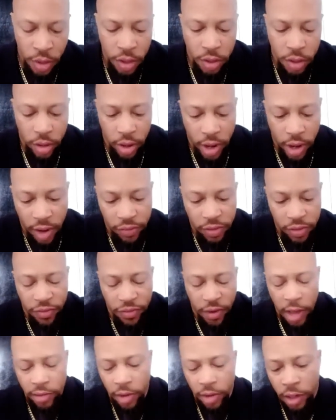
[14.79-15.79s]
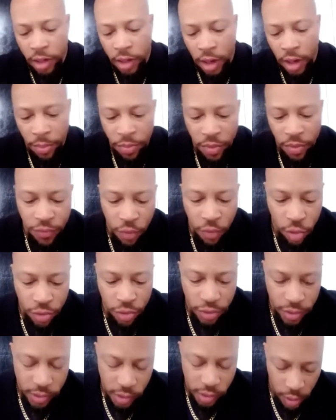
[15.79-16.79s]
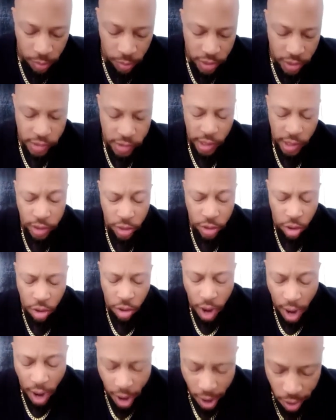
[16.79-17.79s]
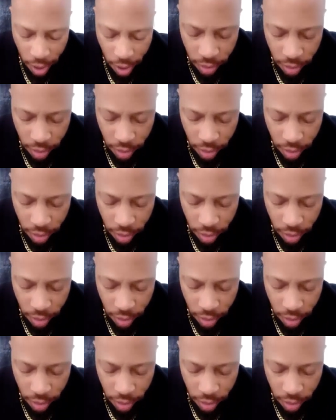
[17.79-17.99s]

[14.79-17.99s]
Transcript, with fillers: Dear Heavenly Father, I come before you as humbly as I know how.